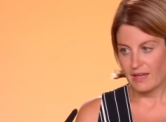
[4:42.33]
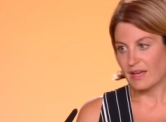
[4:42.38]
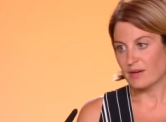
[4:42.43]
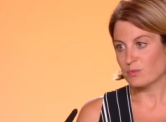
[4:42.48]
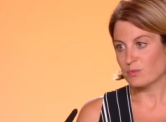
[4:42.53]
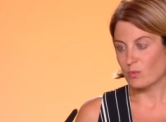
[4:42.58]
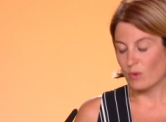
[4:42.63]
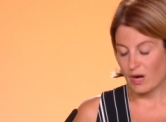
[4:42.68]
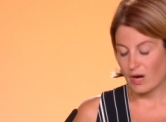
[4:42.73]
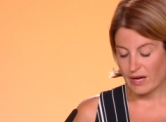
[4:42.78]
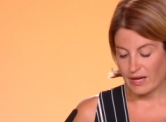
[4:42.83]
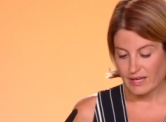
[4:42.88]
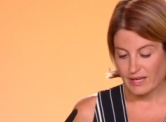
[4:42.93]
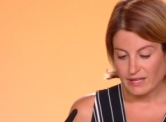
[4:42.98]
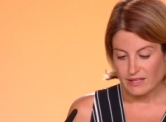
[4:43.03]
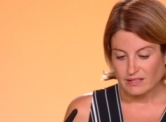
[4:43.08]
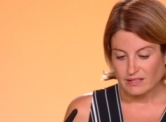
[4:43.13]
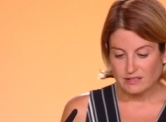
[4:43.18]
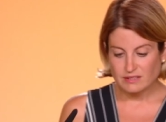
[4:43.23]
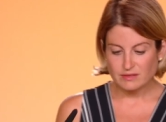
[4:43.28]
And
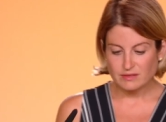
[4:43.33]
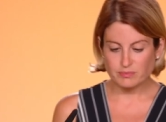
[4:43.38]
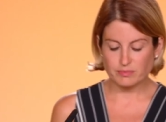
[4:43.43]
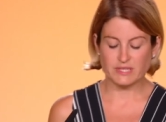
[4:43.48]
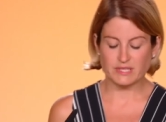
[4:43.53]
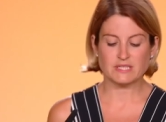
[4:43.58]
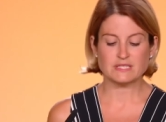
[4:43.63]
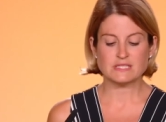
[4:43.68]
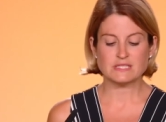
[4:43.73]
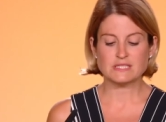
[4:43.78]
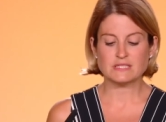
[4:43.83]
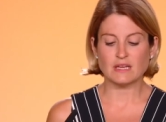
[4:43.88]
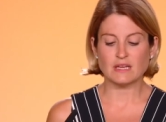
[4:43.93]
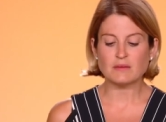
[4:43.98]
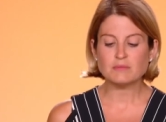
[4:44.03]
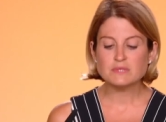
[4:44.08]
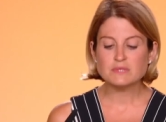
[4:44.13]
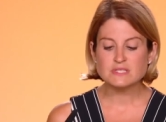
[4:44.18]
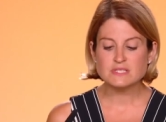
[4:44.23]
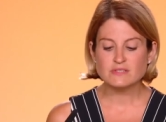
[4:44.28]
why? Because
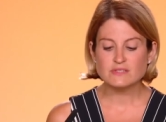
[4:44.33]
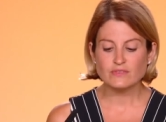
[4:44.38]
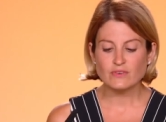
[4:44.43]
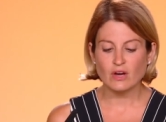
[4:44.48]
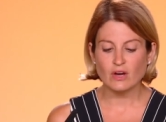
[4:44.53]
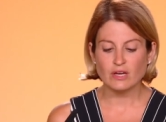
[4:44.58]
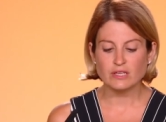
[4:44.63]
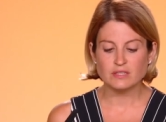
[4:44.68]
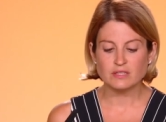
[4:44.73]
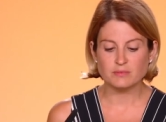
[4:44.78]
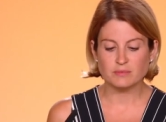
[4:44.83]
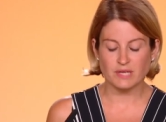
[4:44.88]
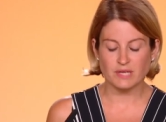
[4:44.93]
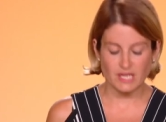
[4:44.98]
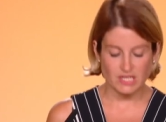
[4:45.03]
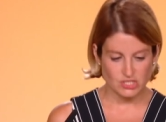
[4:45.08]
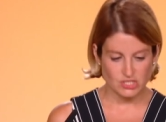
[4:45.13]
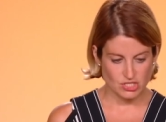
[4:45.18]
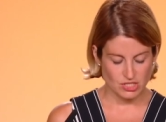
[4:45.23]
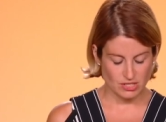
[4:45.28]
statements of
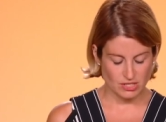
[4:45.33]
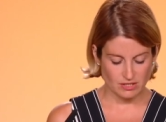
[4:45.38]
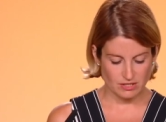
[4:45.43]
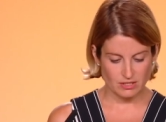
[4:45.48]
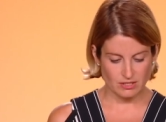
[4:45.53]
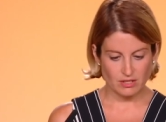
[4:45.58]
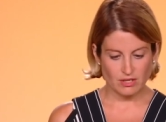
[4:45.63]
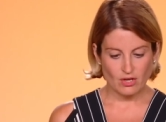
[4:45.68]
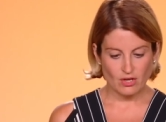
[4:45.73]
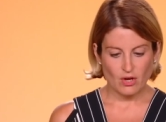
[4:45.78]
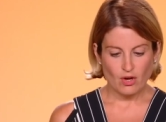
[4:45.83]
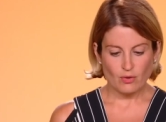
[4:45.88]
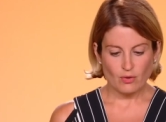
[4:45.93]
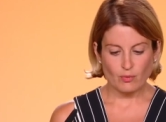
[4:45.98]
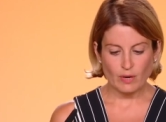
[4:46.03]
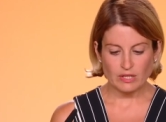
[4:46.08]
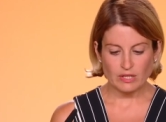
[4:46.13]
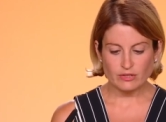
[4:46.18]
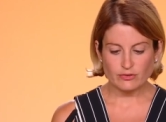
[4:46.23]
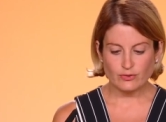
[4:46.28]
condemnation,
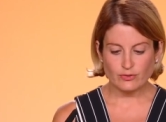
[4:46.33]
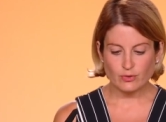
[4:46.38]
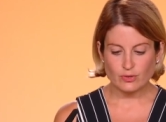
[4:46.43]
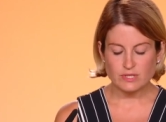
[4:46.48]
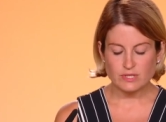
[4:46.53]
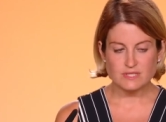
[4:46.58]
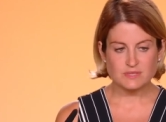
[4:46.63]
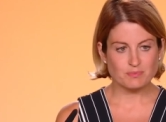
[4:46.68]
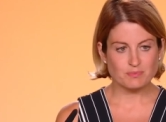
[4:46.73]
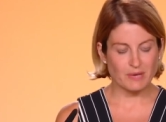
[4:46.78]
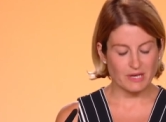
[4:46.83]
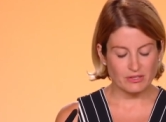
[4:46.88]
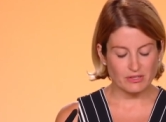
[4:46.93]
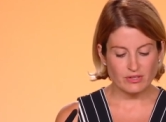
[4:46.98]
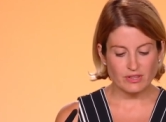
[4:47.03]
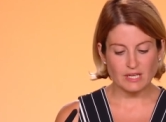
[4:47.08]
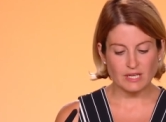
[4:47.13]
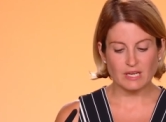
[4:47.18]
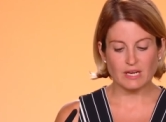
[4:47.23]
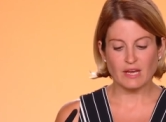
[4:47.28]
while of course
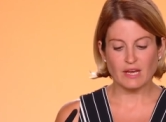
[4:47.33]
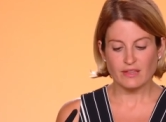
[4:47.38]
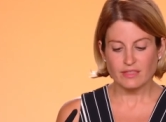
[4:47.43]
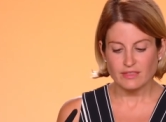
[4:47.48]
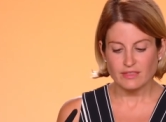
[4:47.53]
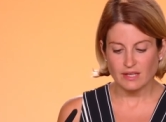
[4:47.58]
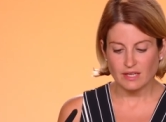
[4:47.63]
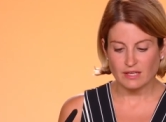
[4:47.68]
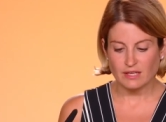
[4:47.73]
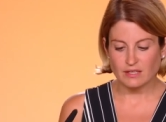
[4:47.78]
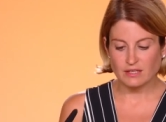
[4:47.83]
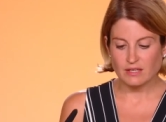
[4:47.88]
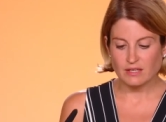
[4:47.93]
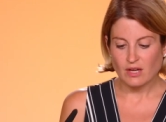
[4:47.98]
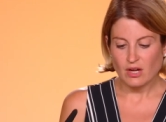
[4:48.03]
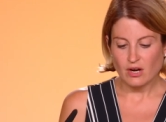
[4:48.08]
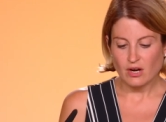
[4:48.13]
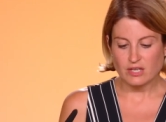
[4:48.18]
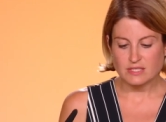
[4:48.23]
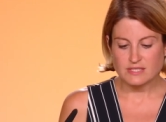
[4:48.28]
better than nothing,
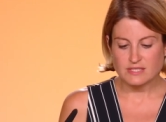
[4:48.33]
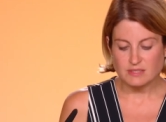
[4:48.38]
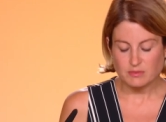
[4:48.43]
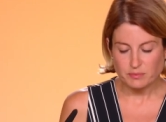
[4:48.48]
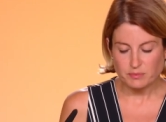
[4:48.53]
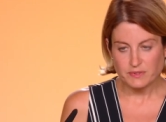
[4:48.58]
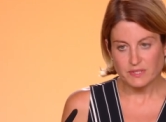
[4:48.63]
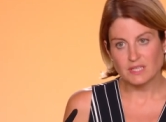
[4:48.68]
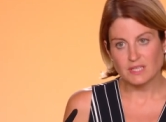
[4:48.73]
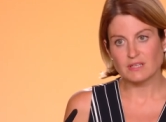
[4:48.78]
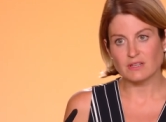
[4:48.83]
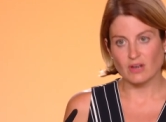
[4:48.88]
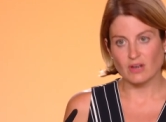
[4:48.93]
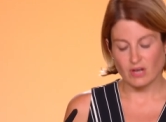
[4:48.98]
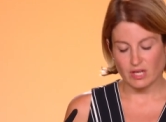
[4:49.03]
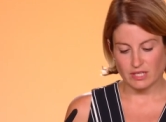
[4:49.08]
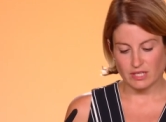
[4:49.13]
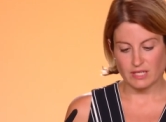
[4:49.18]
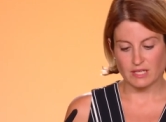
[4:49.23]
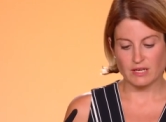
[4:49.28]
are simply
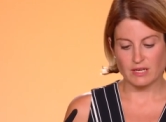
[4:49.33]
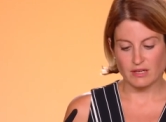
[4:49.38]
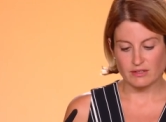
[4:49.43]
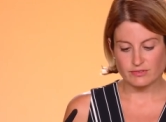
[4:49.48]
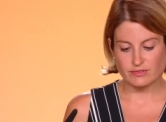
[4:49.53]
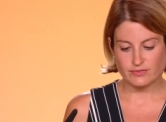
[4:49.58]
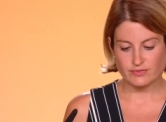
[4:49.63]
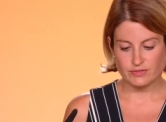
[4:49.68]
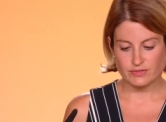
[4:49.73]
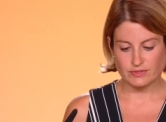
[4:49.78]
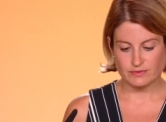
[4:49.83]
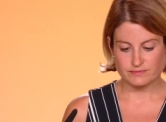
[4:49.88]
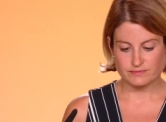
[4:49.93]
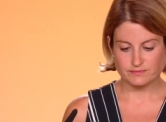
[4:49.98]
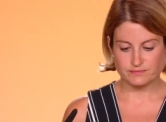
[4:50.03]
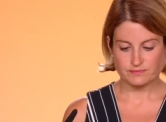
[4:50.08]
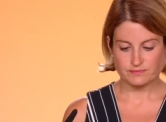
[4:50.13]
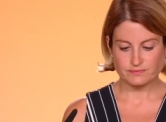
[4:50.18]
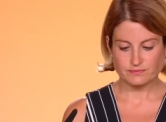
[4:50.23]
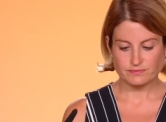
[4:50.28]
not enough.
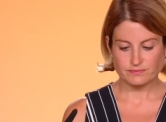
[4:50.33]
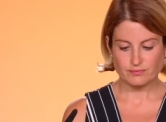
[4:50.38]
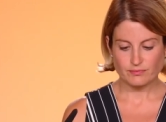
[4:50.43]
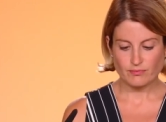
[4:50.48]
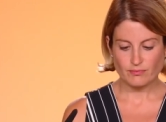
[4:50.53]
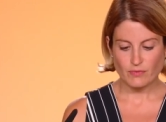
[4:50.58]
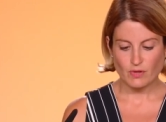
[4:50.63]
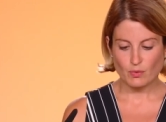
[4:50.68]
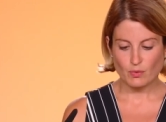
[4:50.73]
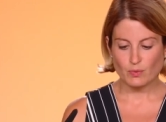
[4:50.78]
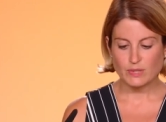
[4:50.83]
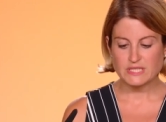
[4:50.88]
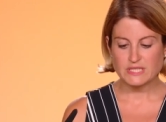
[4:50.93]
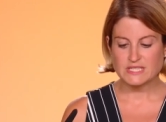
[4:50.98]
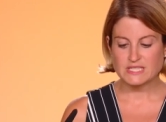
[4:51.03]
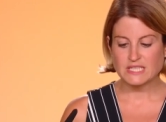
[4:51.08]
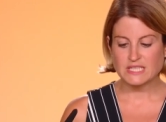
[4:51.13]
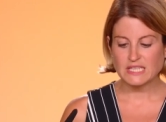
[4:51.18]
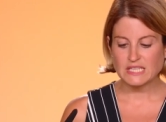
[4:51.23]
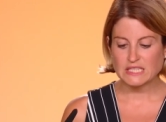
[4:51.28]
What
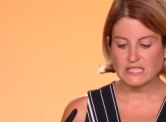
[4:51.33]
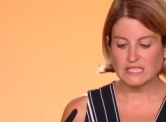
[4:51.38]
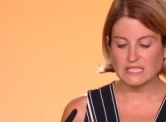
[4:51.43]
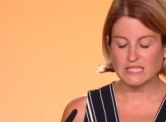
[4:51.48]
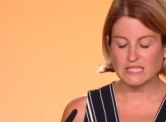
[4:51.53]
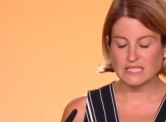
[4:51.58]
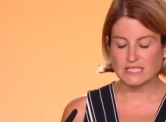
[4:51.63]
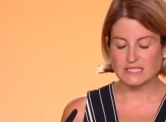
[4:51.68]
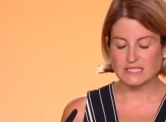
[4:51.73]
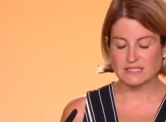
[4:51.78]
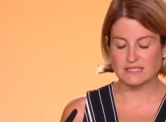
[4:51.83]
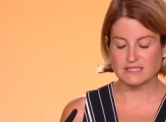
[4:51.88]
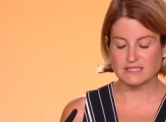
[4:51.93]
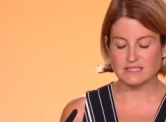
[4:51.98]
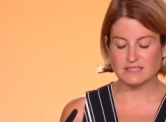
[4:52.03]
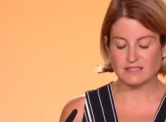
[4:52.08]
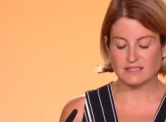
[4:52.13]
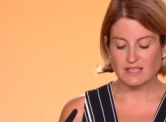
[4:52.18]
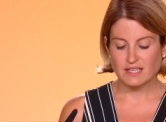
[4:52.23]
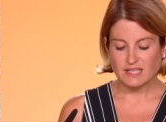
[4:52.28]
is needed
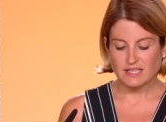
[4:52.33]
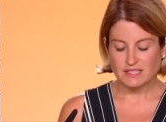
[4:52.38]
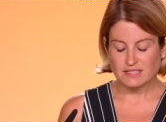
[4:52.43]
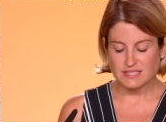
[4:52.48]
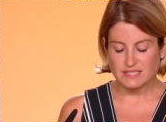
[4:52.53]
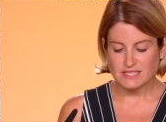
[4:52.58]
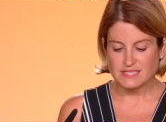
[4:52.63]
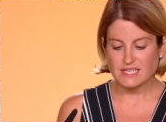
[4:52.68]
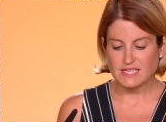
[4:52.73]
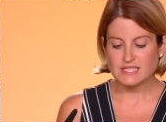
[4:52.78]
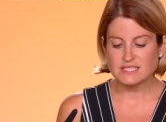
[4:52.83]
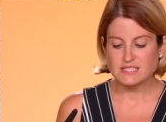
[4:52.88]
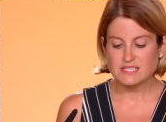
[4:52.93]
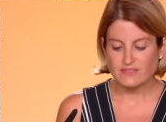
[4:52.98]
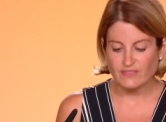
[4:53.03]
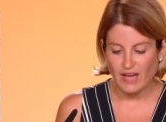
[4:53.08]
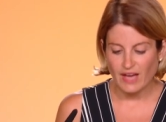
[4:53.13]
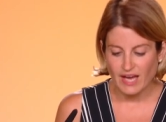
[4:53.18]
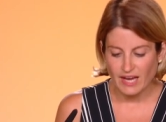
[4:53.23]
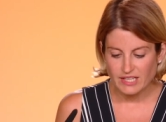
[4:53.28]
is
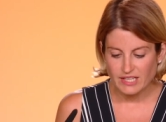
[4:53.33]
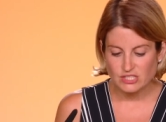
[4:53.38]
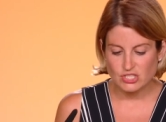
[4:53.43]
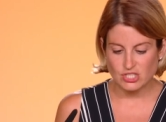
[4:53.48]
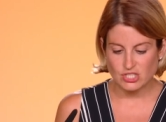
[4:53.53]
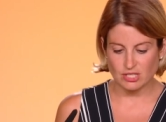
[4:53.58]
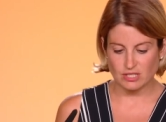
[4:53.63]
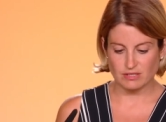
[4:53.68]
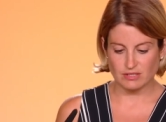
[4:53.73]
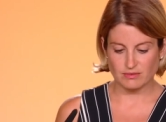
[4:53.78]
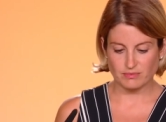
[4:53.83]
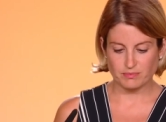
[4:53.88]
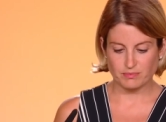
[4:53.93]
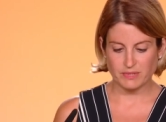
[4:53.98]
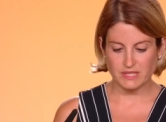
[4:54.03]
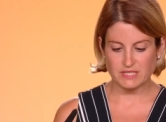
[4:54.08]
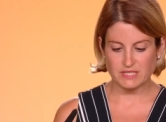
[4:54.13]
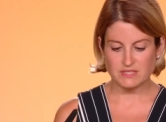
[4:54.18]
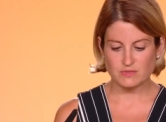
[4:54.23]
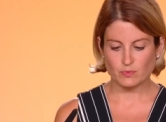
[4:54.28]
decisive action,
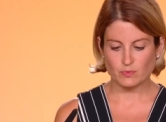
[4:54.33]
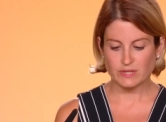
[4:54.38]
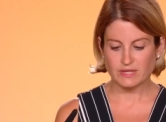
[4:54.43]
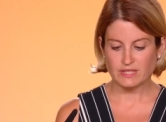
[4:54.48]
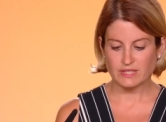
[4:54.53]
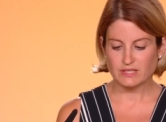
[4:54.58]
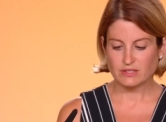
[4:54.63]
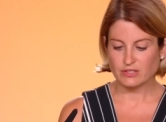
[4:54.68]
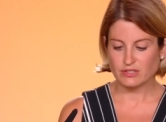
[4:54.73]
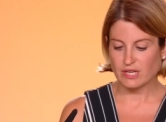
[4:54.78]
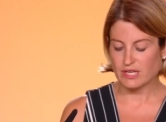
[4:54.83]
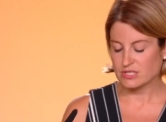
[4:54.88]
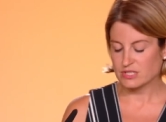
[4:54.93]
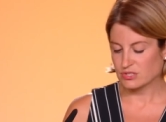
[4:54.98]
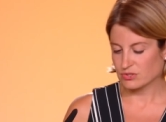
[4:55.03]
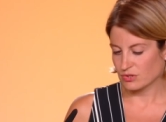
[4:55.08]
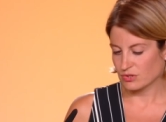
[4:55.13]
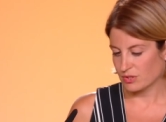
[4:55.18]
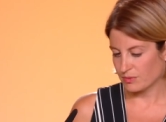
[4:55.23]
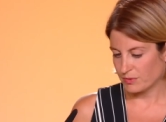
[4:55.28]
because when the
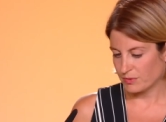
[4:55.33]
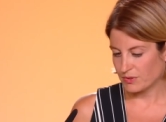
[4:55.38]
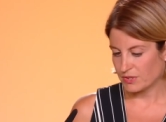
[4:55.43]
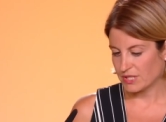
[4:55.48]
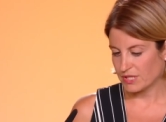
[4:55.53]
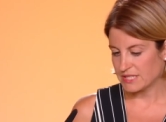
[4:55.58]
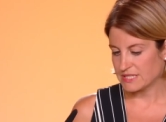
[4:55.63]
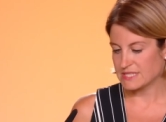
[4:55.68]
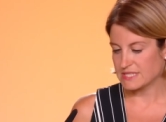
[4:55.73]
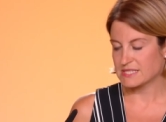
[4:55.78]
international community